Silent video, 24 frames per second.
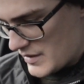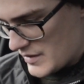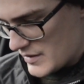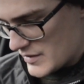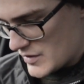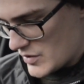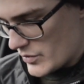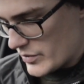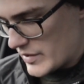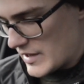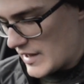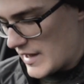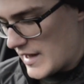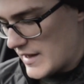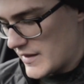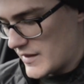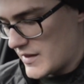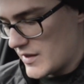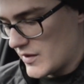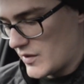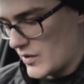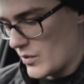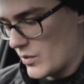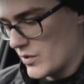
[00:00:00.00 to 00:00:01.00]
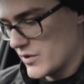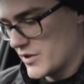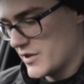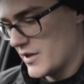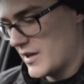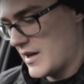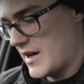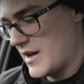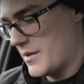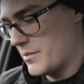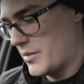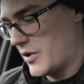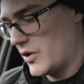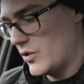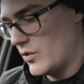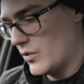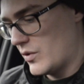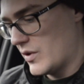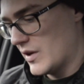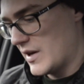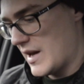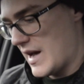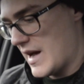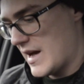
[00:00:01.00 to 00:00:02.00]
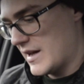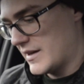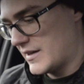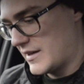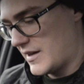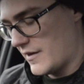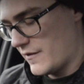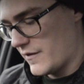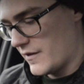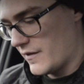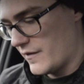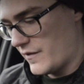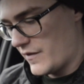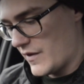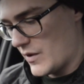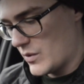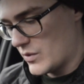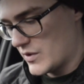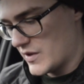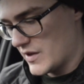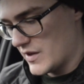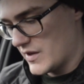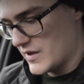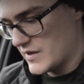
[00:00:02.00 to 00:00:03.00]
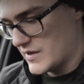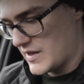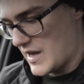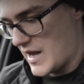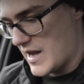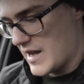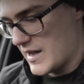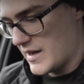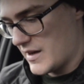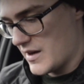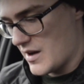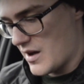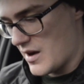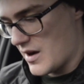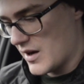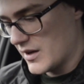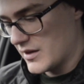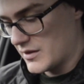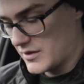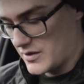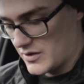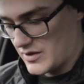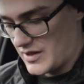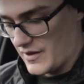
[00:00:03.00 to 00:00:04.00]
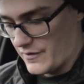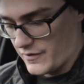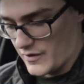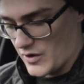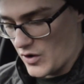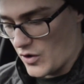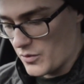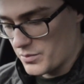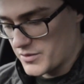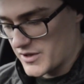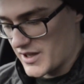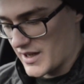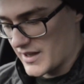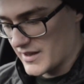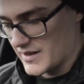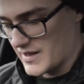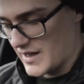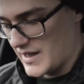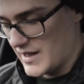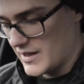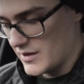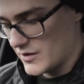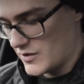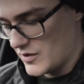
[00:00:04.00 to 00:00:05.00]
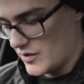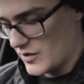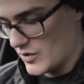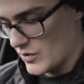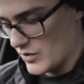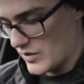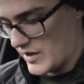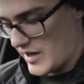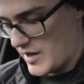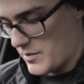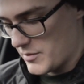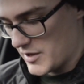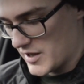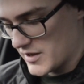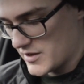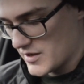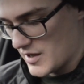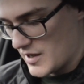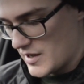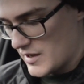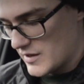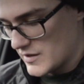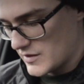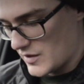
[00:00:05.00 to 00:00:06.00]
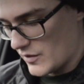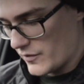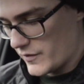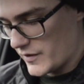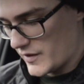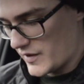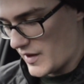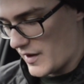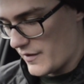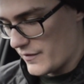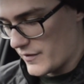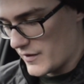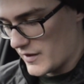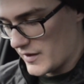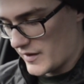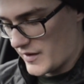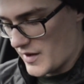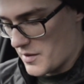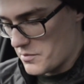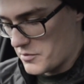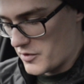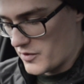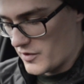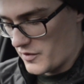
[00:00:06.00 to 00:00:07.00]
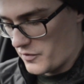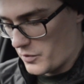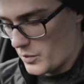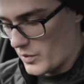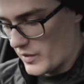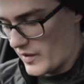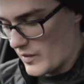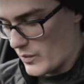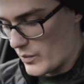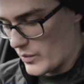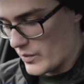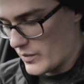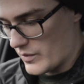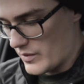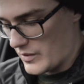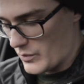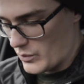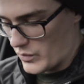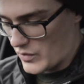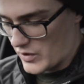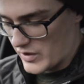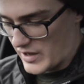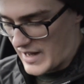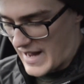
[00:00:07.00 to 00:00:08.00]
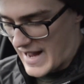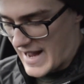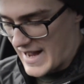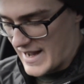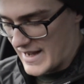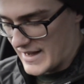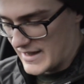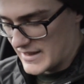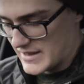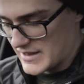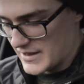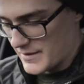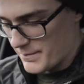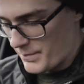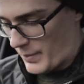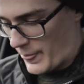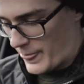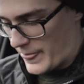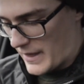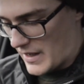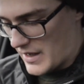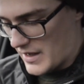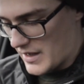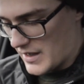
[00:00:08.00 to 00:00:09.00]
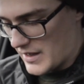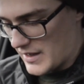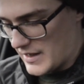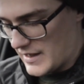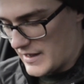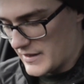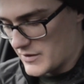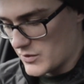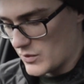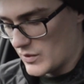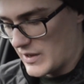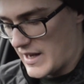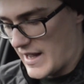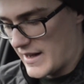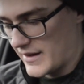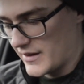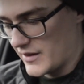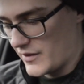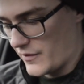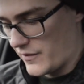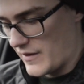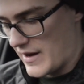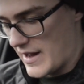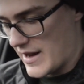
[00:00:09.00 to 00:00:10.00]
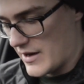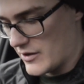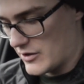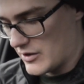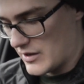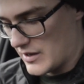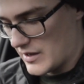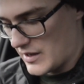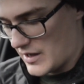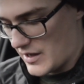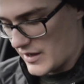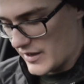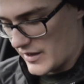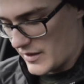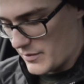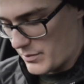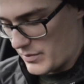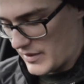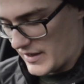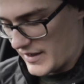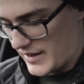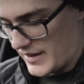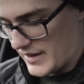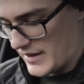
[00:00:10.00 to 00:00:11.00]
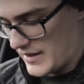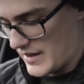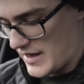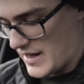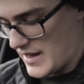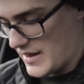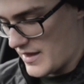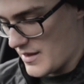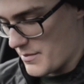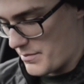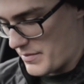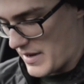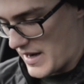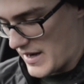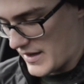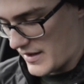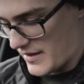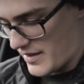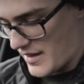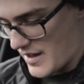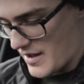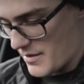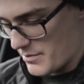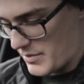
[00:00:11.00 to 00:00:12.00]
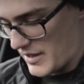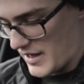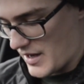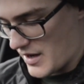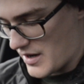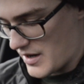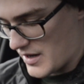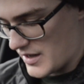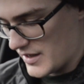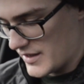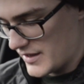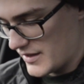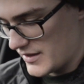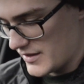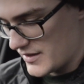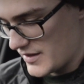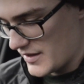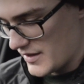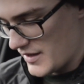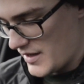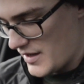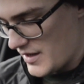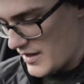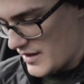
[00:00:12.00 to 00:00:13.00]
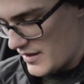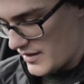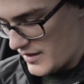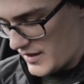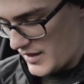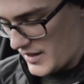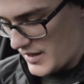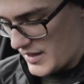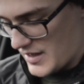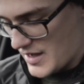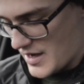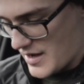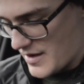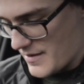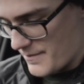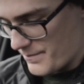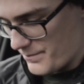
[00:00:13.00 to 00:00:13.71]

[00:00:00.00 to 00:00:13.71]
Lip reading: So with the lens distortion app, you can add different filters and different objects into your image. So say for example, if we want to add a little lens flare or a light bleed in the back there behind the